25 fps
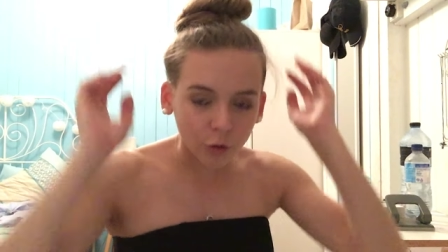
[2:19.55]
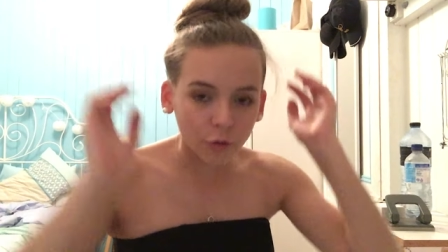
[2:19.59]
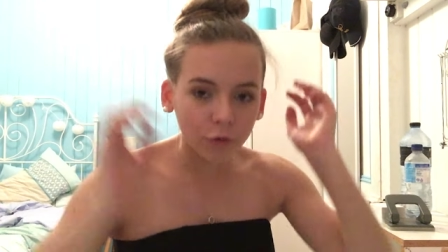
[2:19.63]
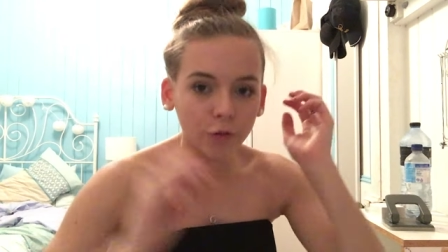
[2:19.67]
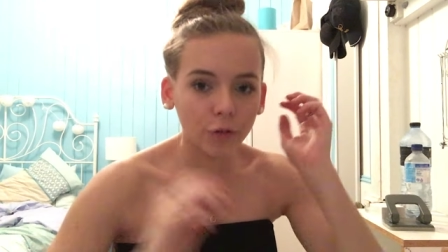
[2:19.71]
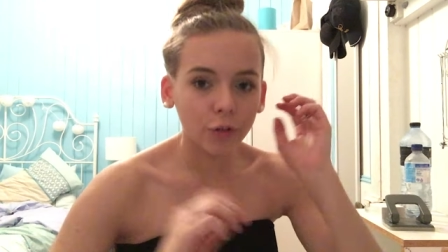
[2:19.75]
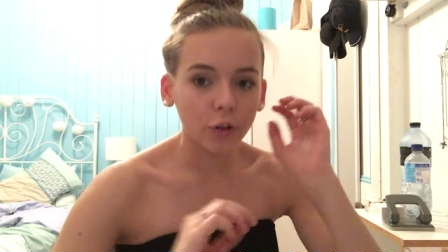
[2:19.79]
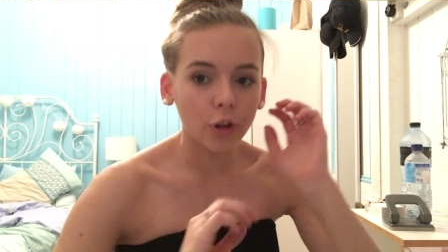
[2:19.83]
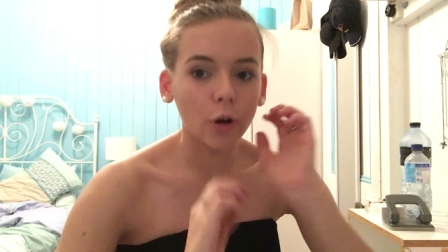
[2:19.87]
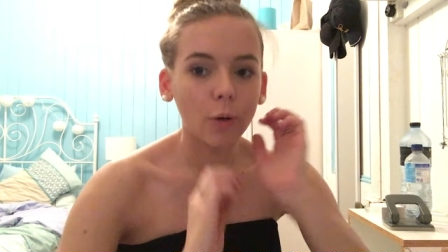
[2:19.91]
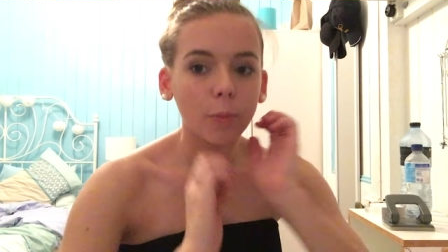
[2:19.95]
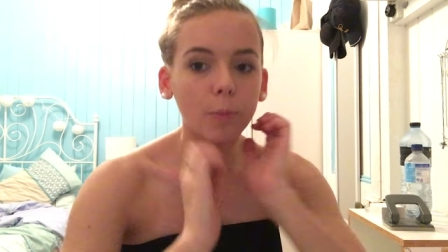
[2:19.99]

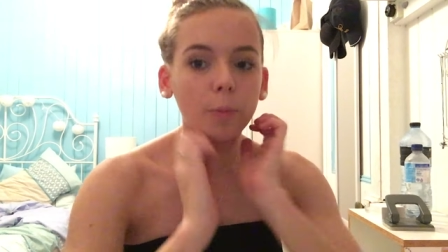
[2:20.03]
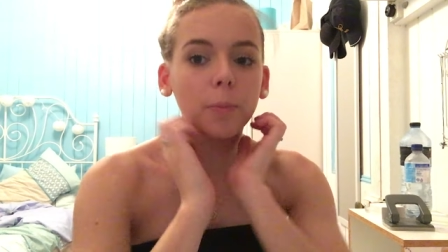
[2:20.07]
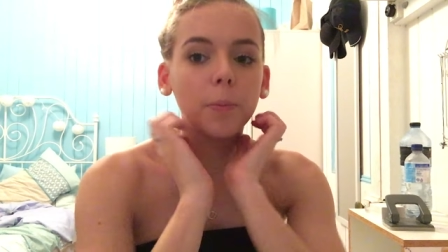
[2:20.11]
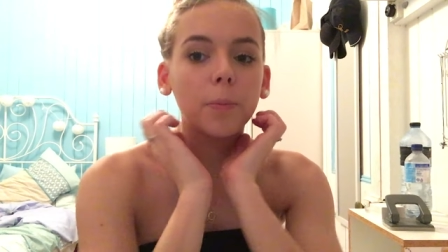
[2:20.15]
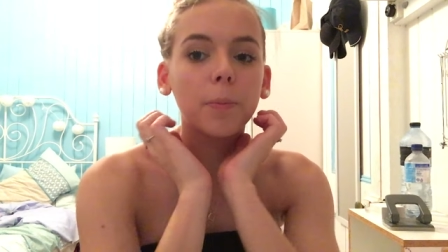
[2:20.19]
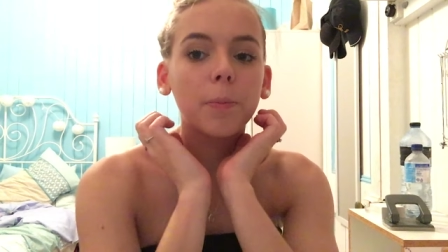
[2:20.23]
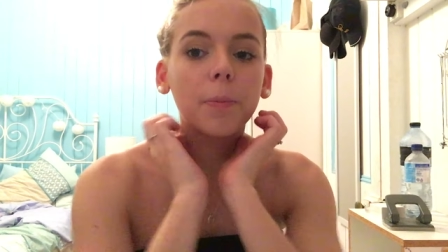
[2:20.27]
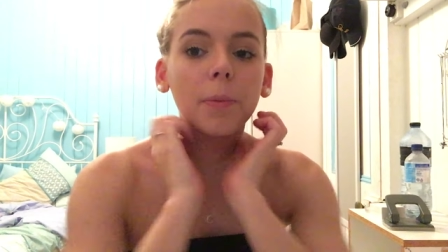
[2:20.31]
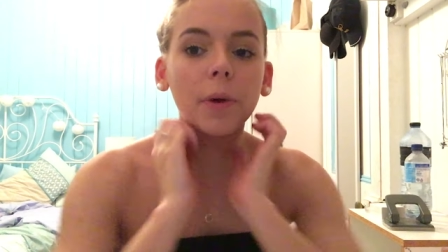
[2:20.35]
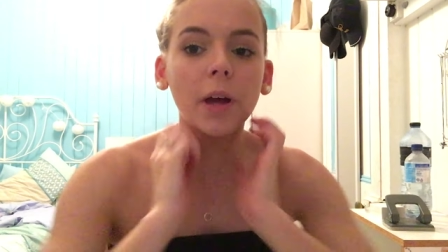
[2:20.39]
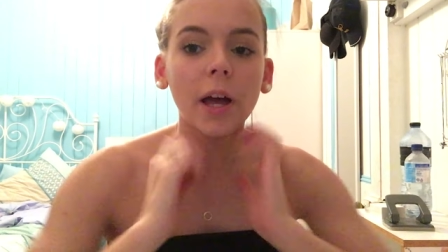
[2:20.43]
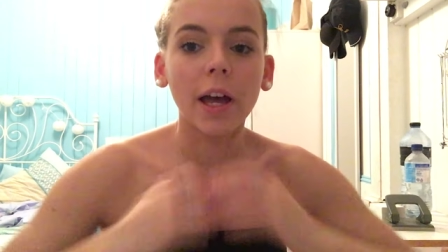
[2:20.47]
flop
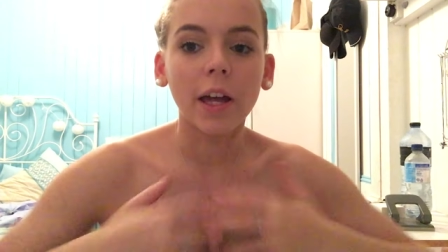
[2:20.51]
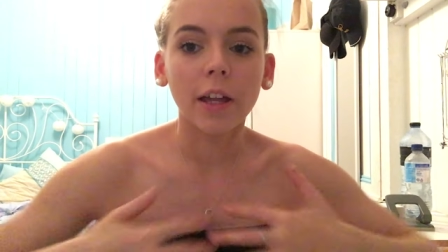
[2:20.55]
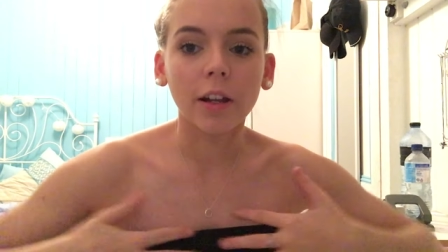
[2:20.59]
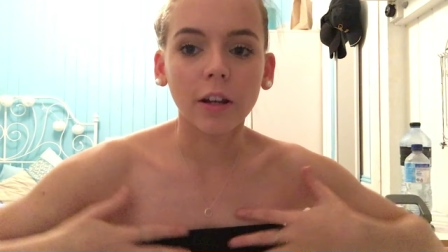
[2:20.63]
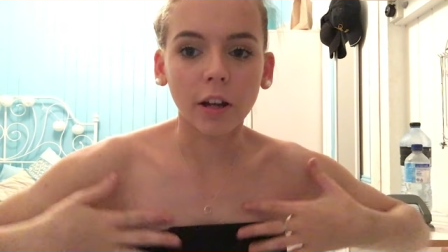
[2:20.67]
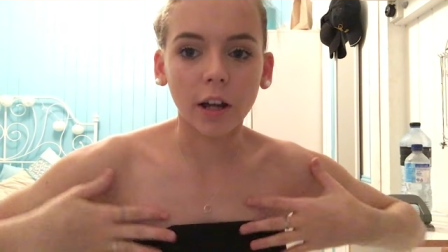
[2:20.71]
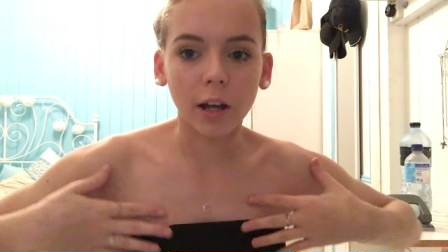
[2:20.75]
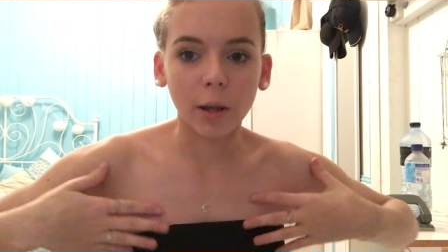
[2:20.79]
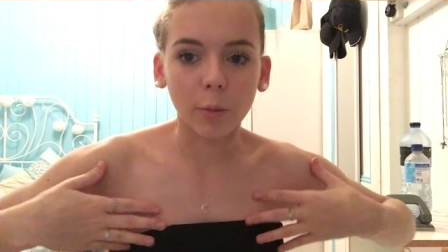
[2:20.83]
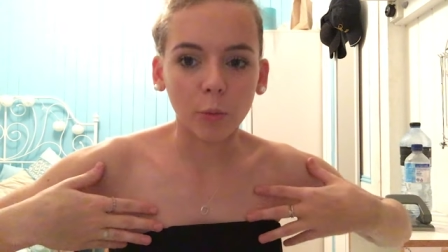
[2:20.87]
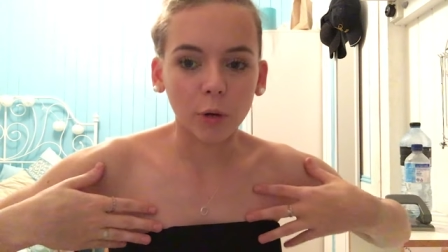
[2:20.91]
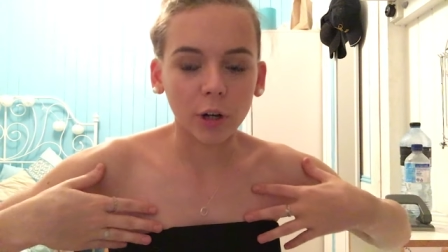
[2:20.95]
and
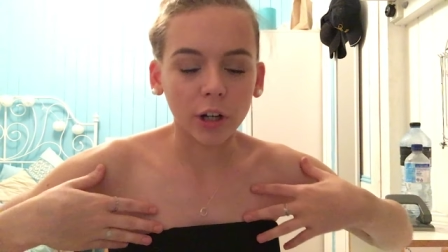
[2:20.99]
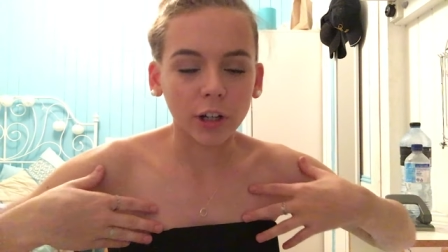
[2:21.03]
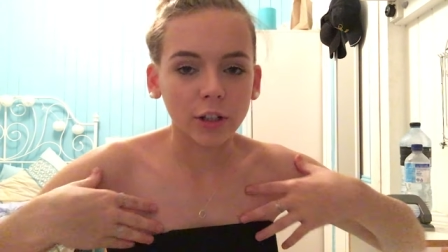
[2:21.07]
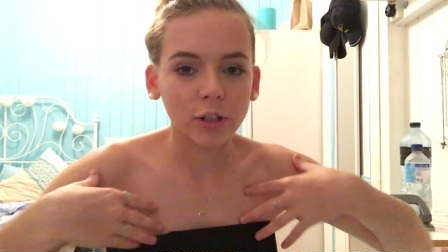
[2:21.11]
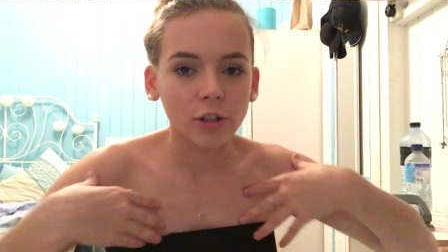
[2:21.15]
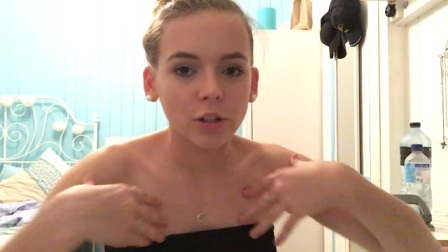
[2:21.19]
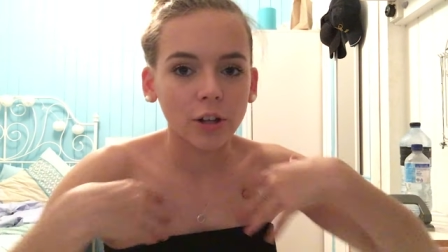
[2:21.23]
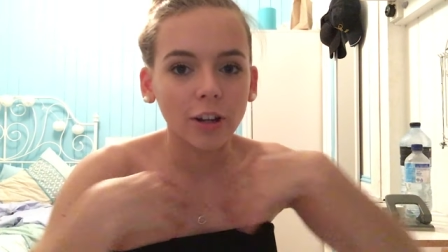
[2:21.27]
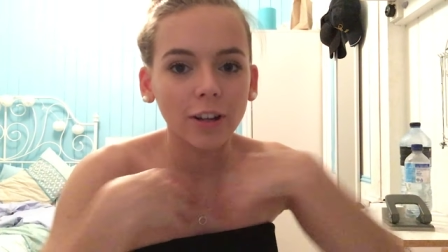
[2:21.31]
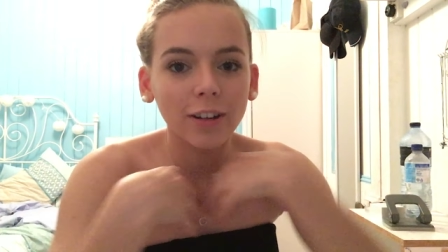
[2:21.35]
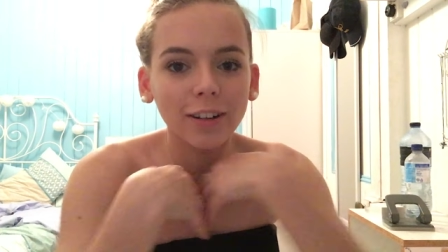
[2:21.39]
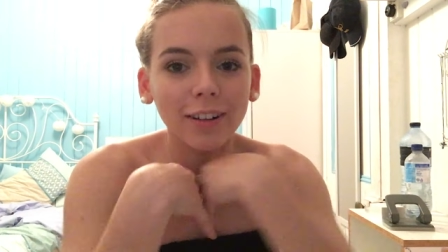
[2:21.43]
I'm wearing a
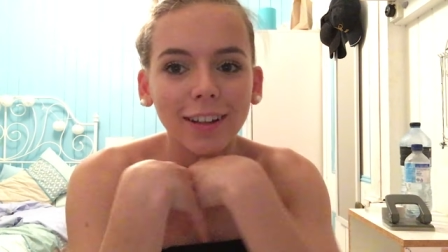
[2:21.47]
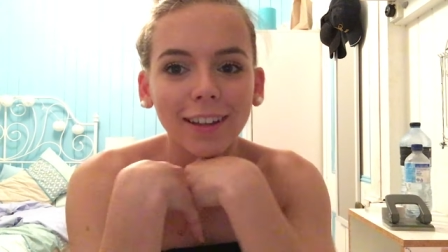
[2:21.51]
shirt.